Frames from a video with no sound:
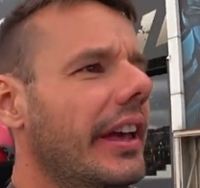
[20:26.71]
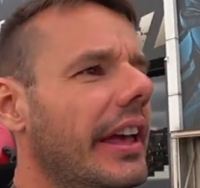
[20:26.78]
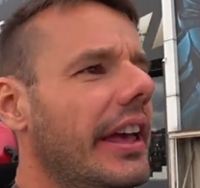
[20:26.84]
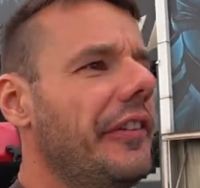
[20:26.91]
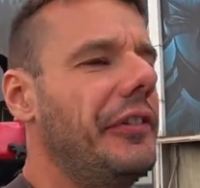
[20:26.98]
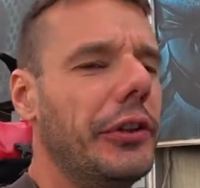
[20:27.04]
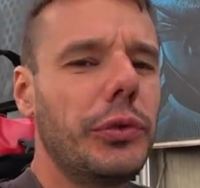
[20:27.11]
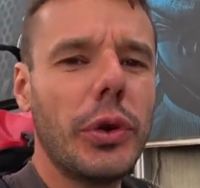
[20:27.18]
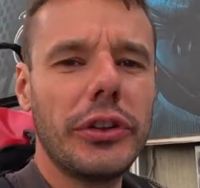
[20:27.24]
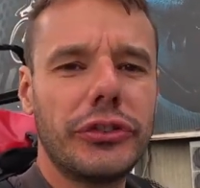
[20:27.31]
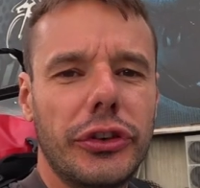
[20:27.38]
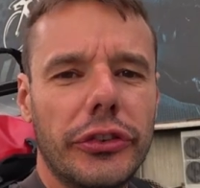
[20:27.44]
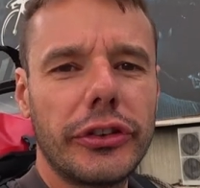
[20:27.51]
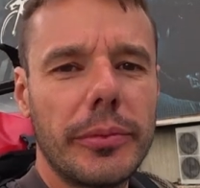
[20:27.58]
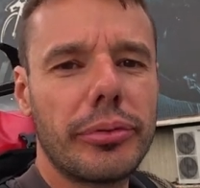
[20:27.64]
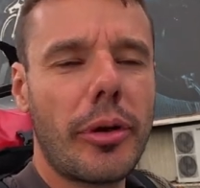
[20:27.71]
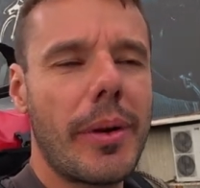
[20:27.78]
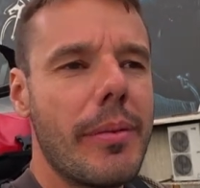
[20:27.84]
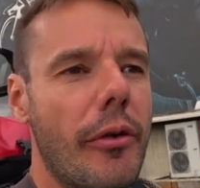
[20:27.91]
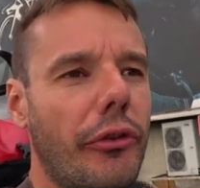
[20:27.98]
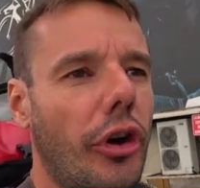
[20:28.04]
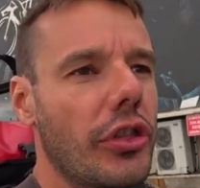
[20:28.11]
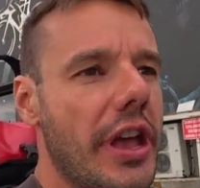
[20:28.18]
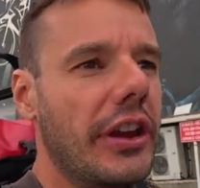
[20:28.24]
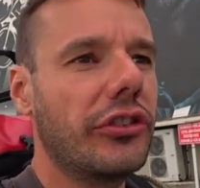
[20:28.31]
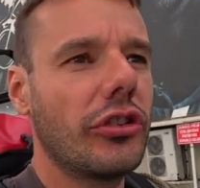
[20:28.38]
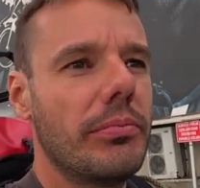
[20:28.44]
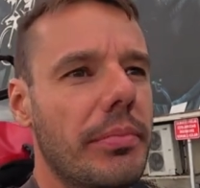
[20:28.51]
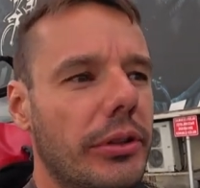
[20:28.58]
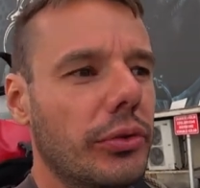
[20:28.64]
if it was just a problem of
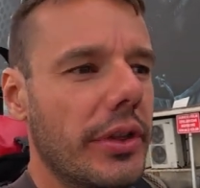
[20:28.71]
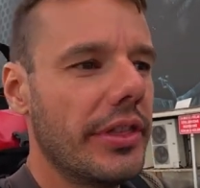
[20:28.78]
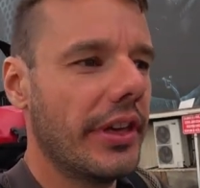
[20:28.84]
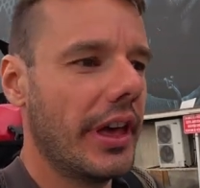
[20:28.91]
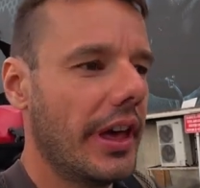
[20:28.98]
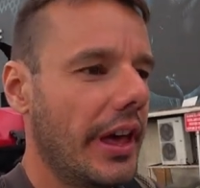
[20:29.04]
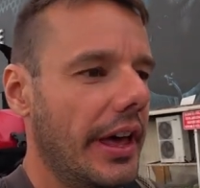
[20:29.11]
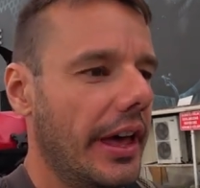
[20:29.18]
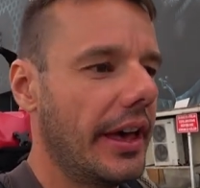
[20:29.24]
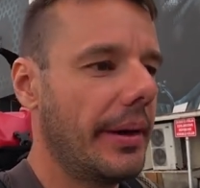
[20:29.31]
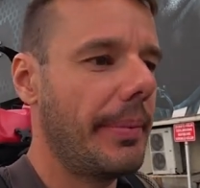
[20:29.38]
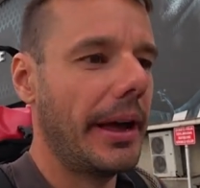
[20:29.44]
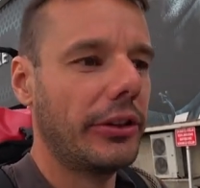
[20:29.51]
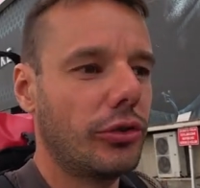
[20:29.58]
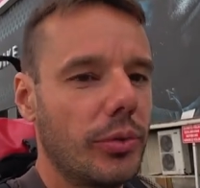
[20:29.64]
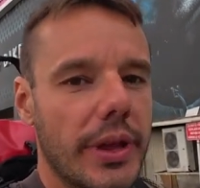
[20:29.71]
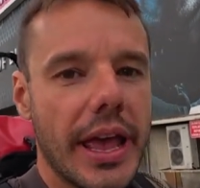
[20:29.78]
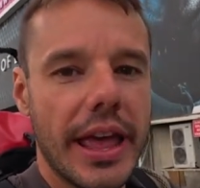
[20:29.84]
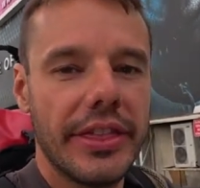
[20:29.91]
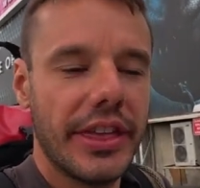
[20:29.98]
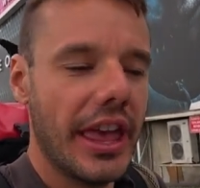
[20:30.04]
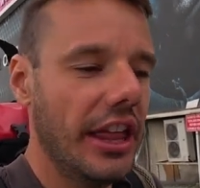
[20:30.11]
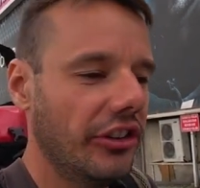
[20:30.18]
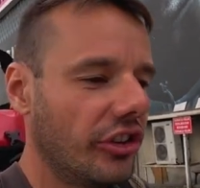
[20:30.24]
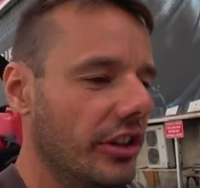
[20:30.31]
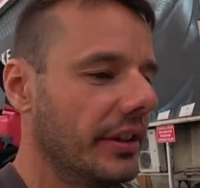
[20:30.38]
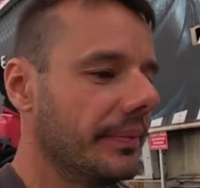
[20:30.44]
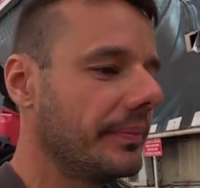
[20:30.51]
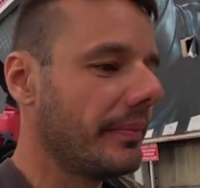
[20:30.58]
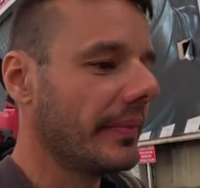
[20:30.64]
connection between the battery and the engine.